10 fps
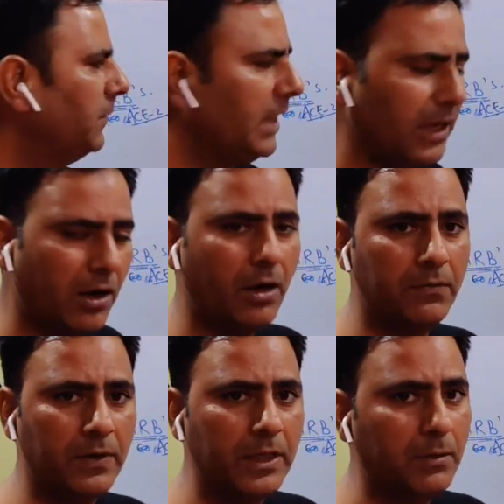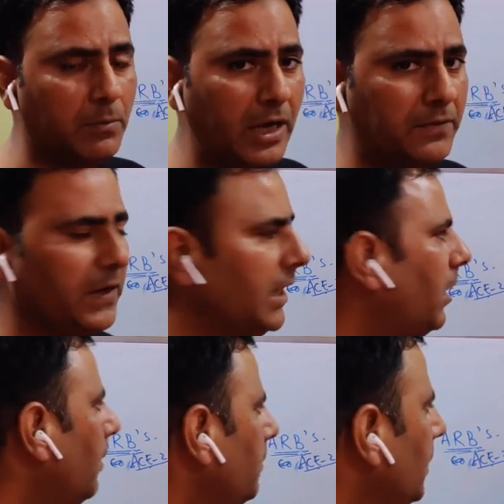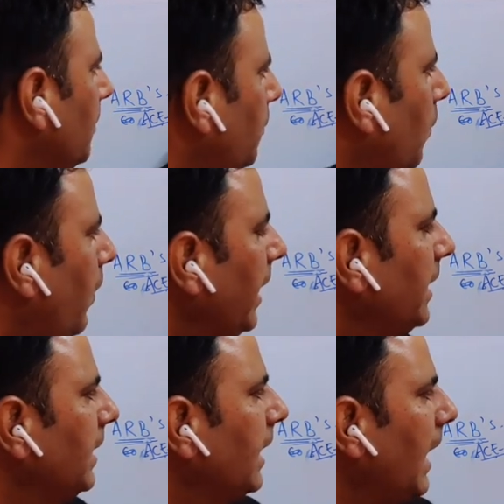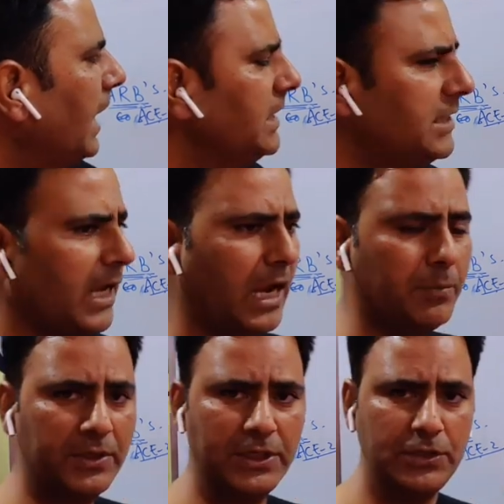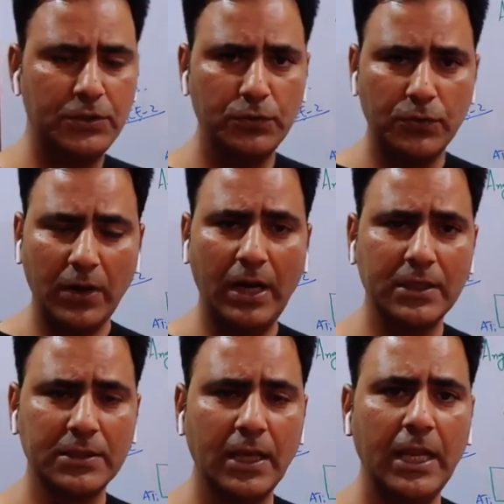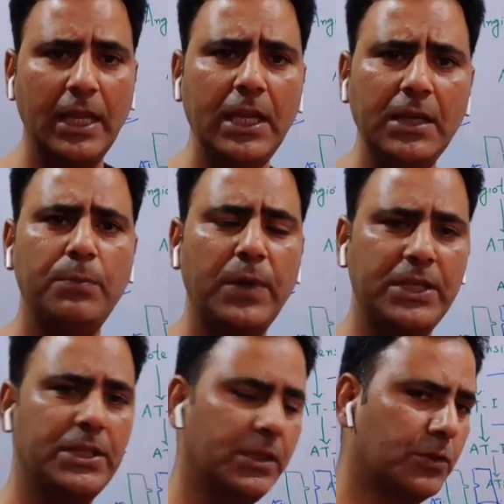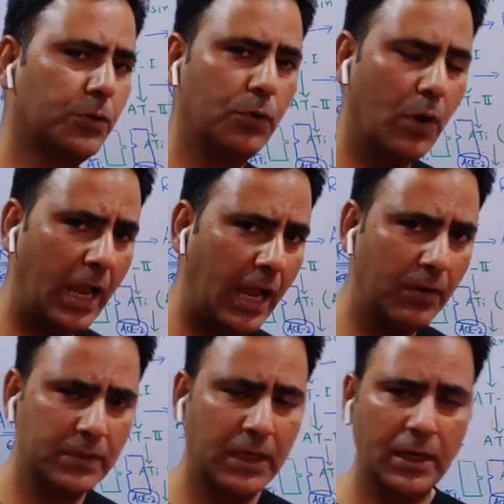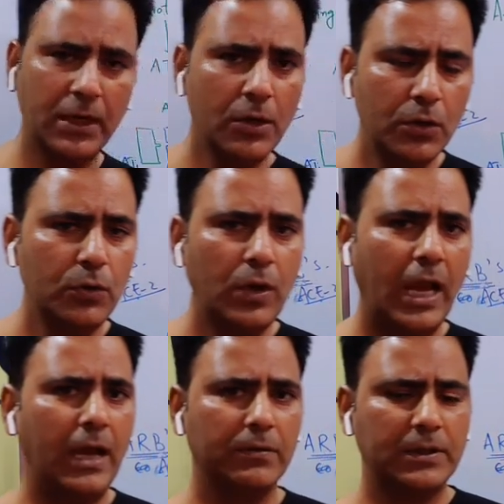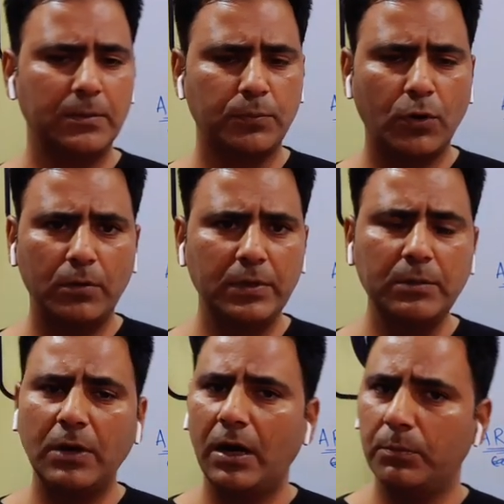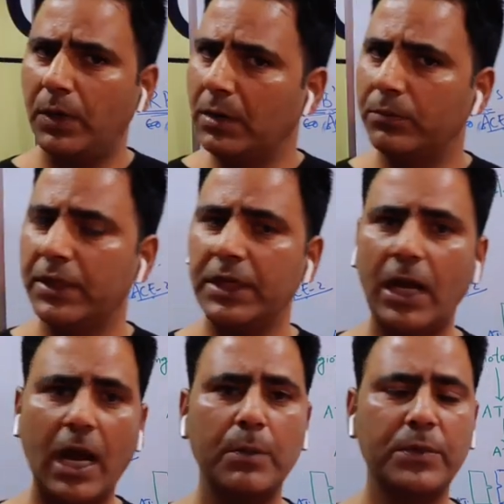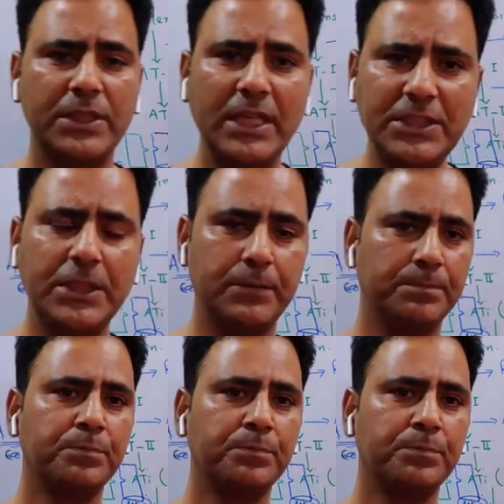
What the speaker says: way of providing antihypertensive drugs in patients who have the problem of pulmonary hypertension.